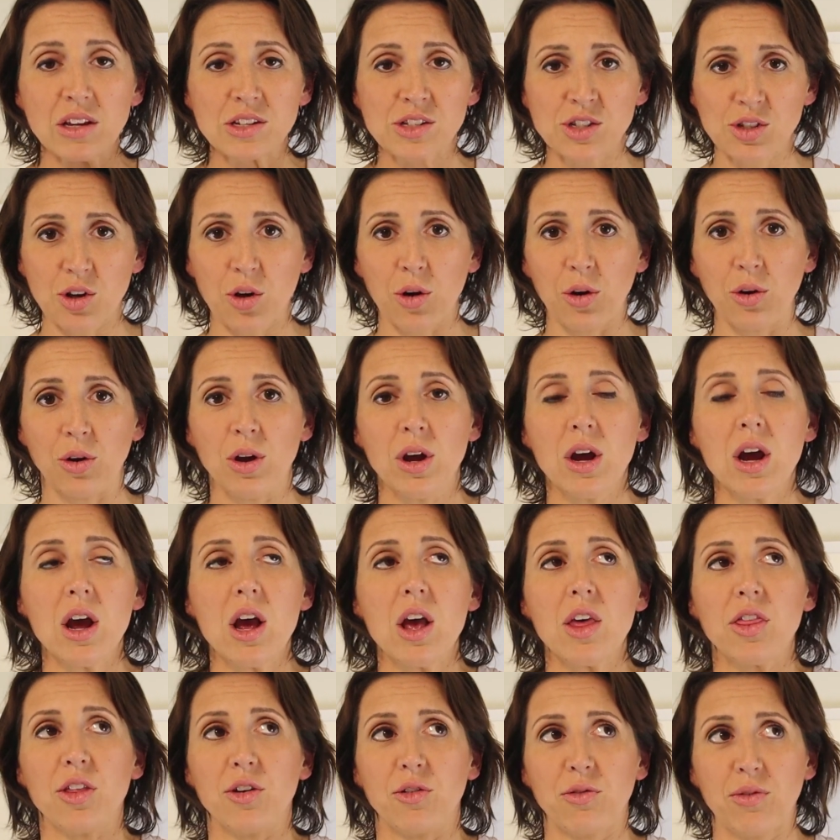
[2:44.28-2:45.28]
So
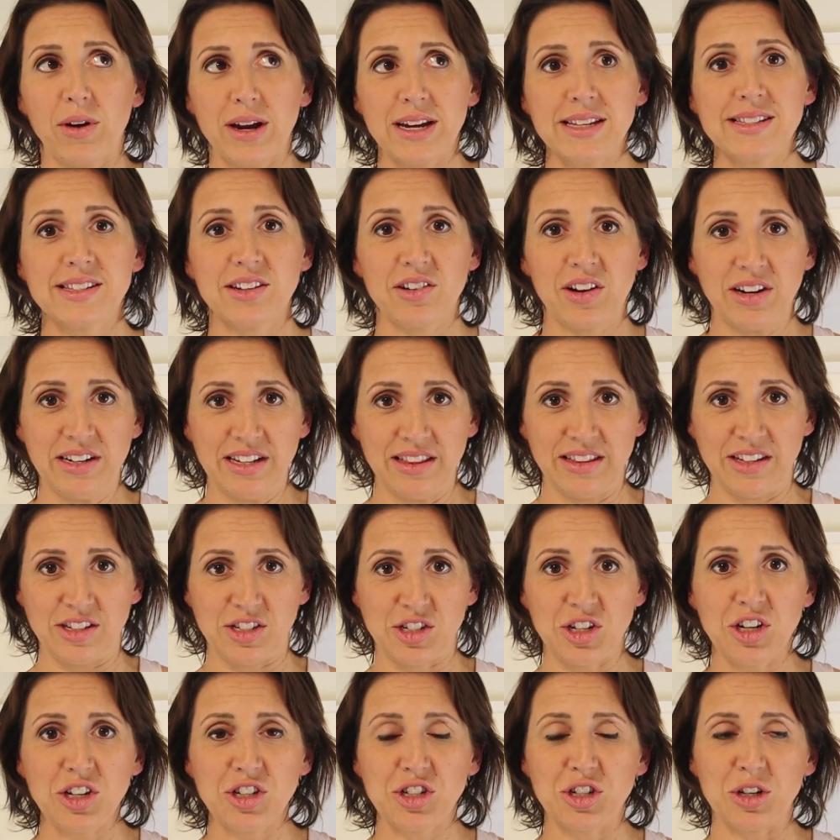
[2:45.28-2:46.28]
the reason I did
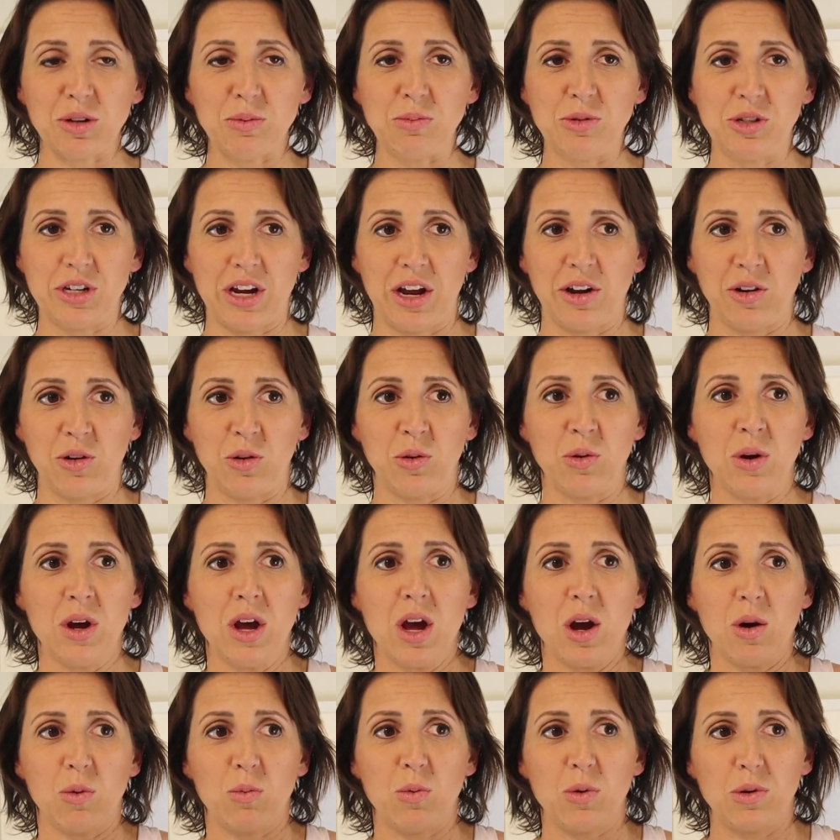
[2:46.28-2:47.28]
this YouTube channel
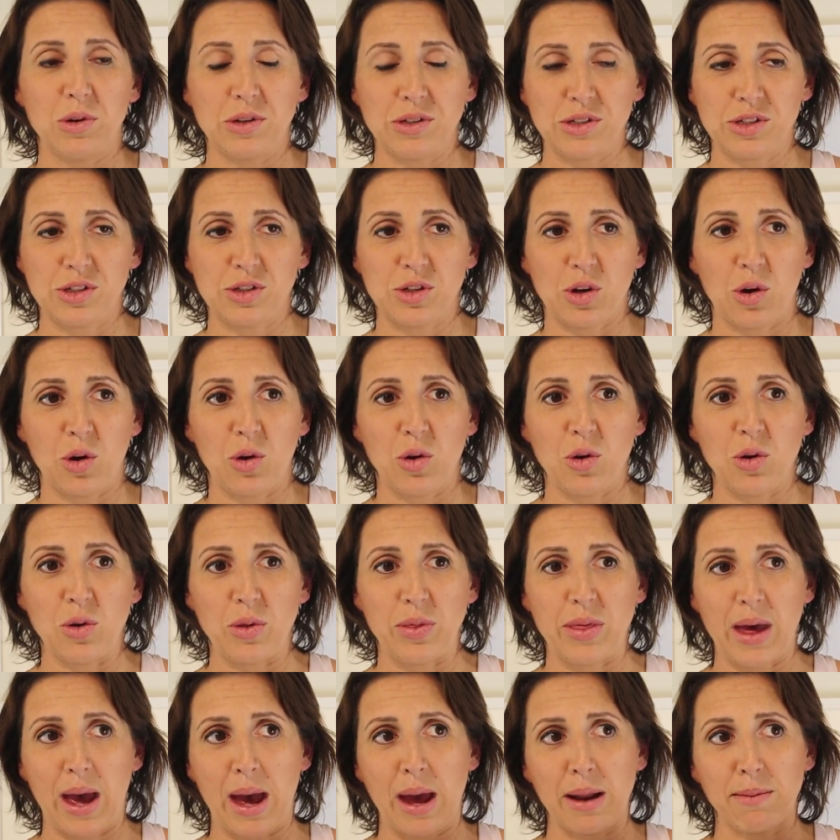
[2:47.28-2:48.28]
was
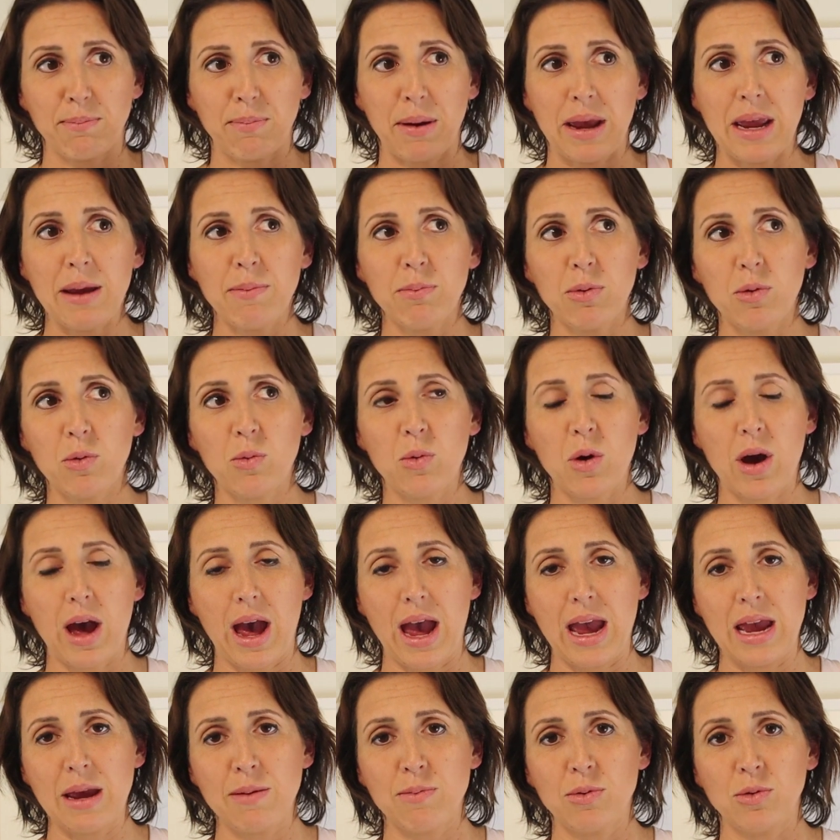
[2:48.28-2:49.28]
so that people
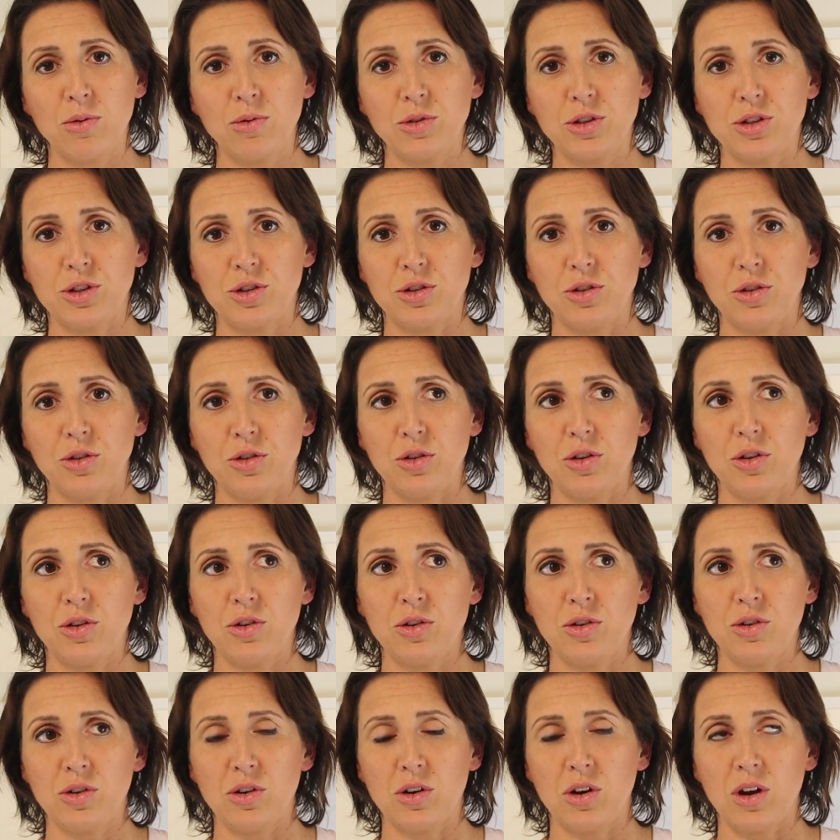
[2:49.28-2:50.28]
were able to
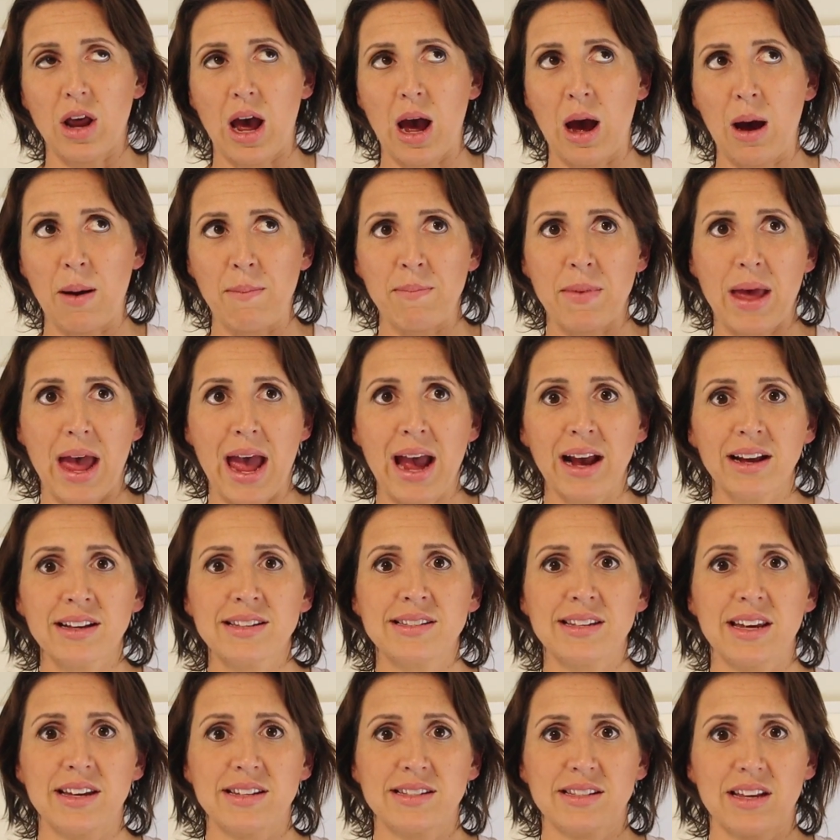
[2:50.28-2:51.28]

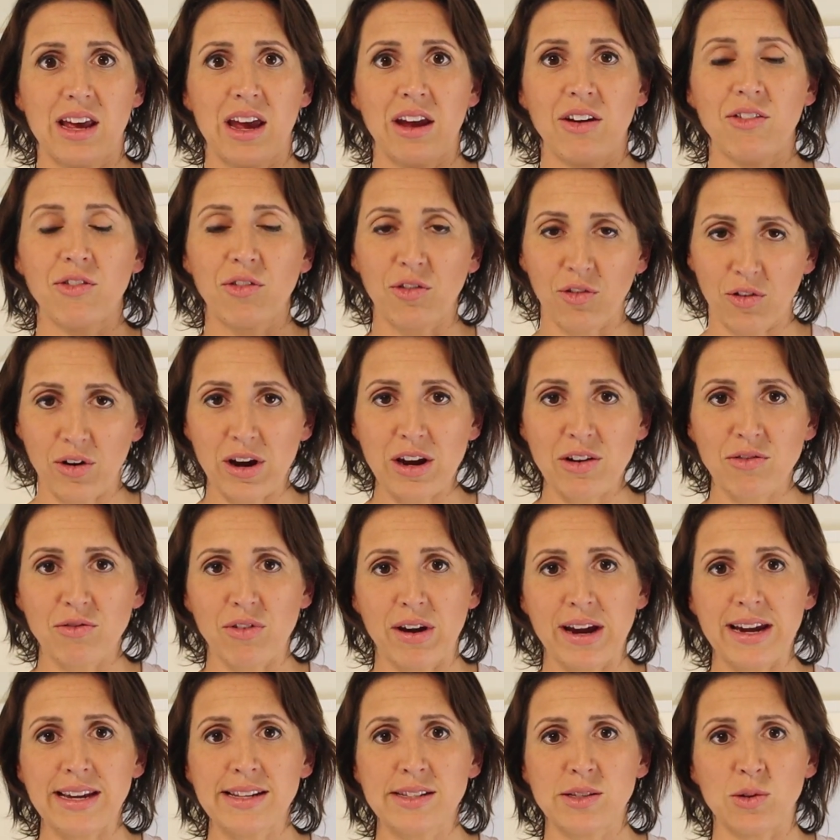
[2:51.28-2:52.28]
access a free
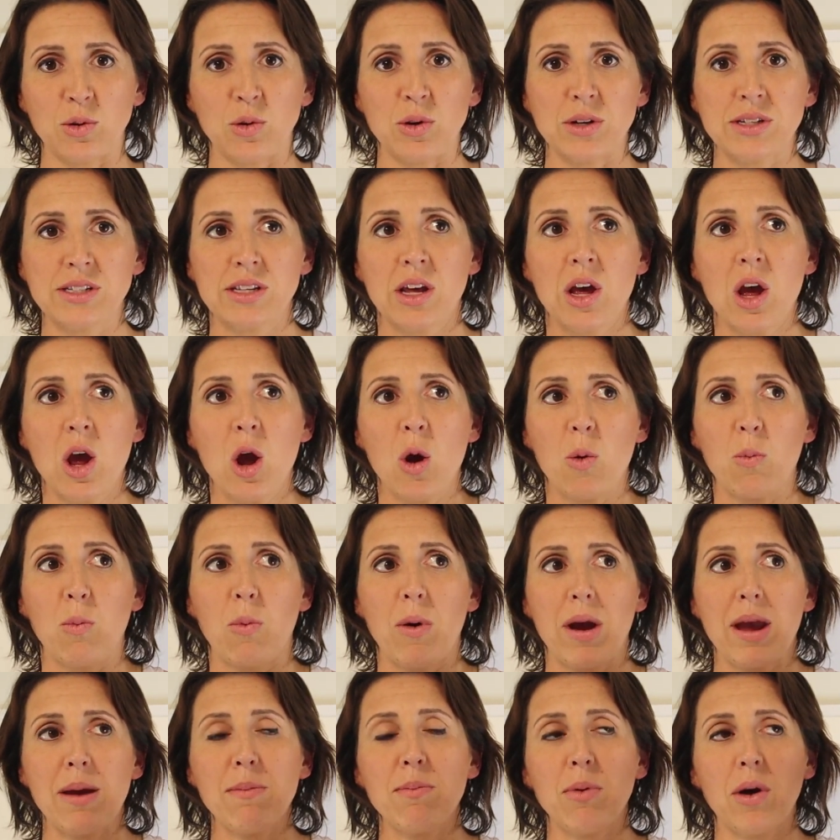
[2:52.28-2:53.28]
resource
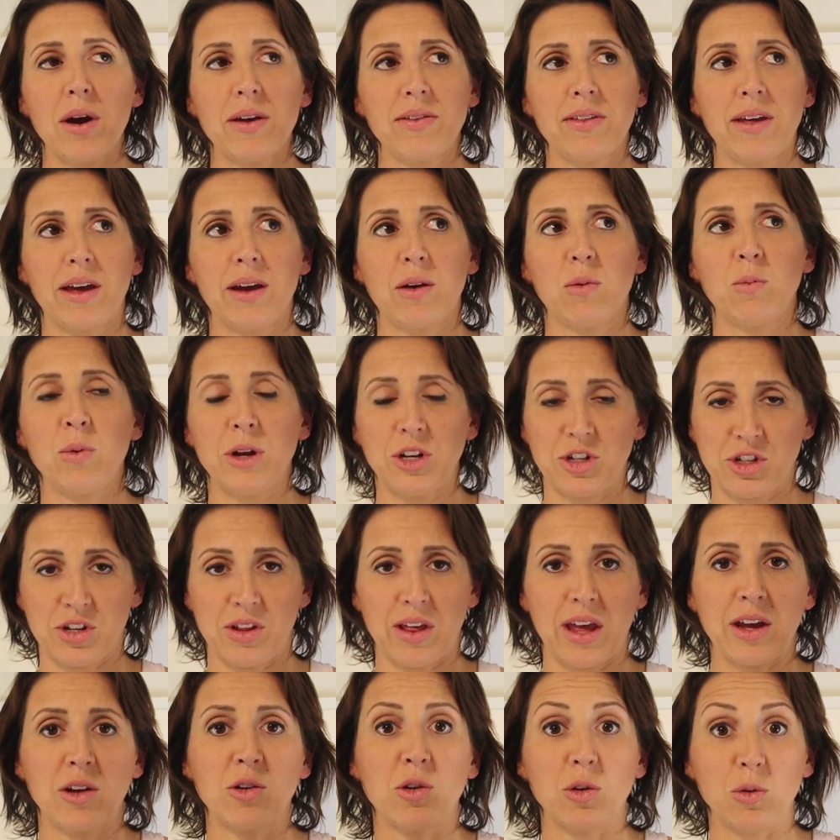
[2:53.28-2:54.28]
which
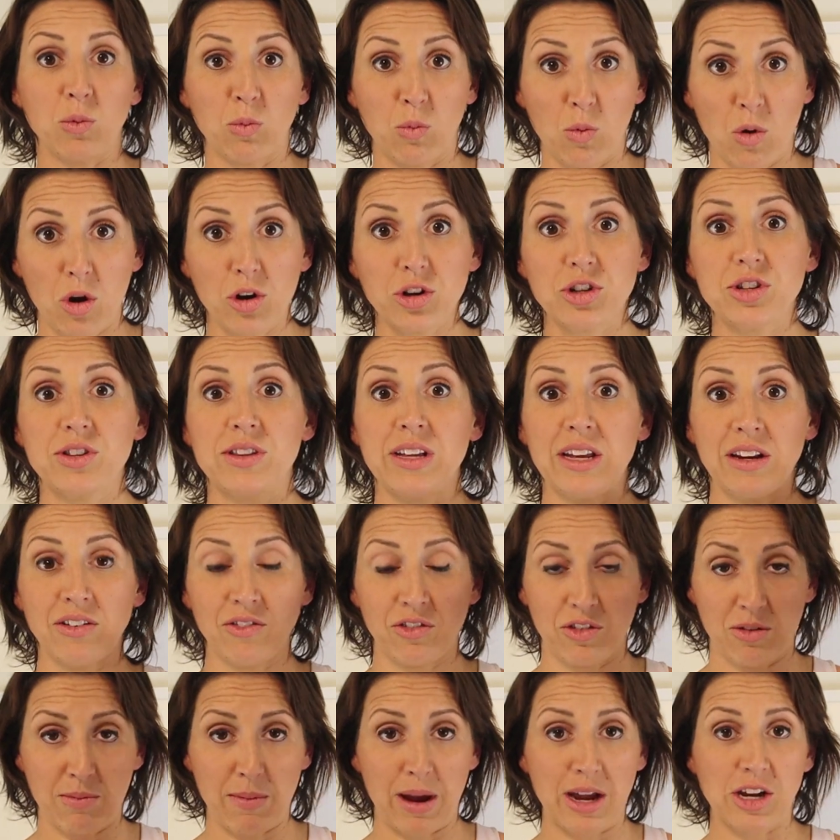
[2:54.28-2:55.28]
they could watch the
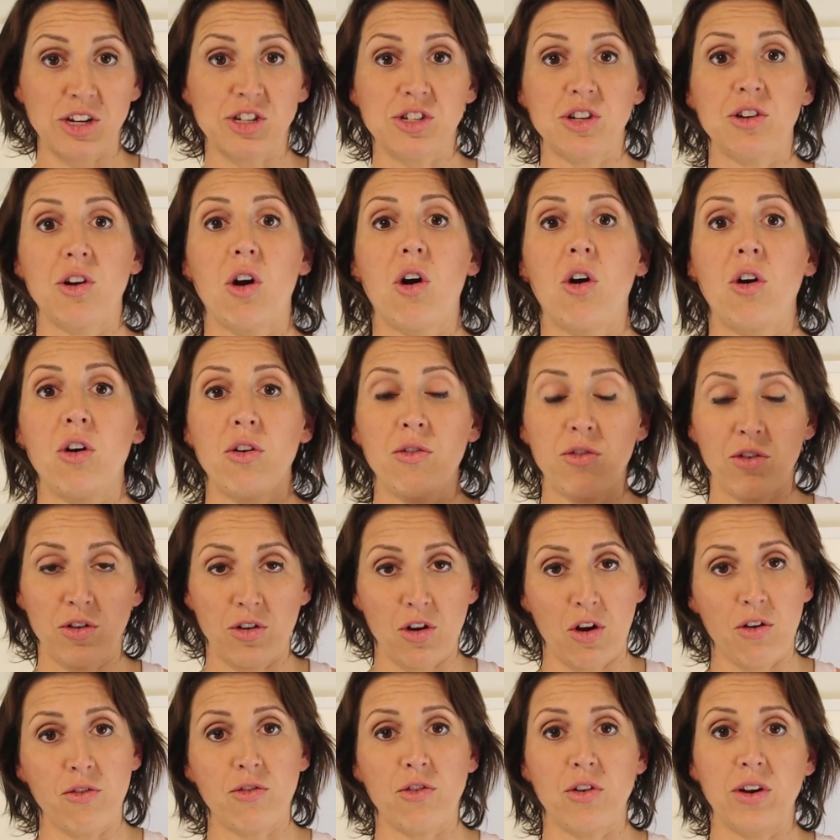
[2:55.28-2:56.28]
information over
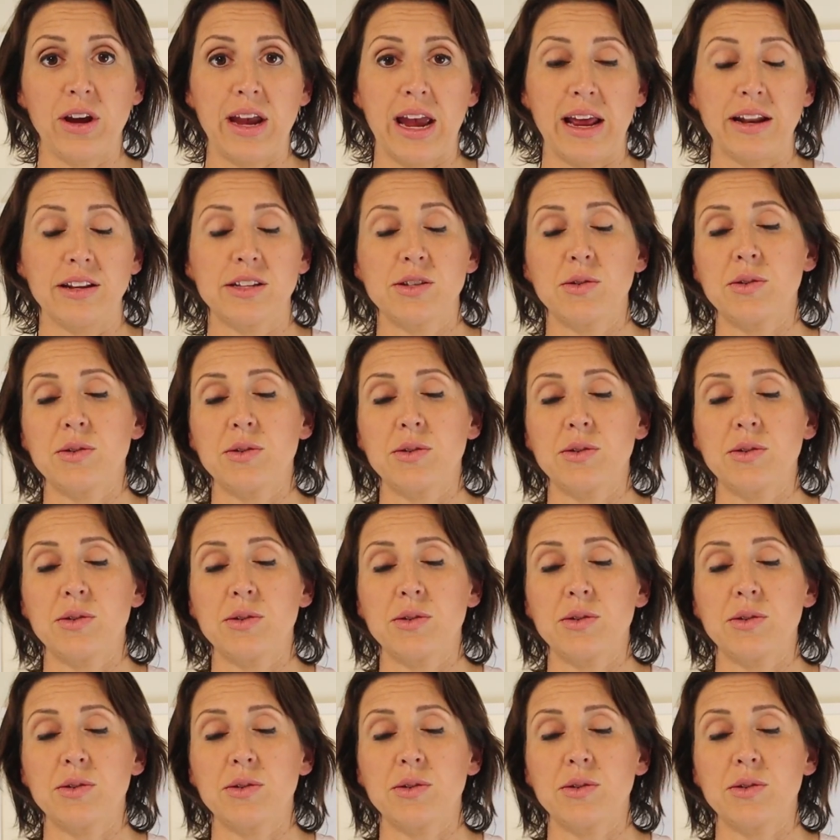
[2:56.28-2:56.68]
and over again.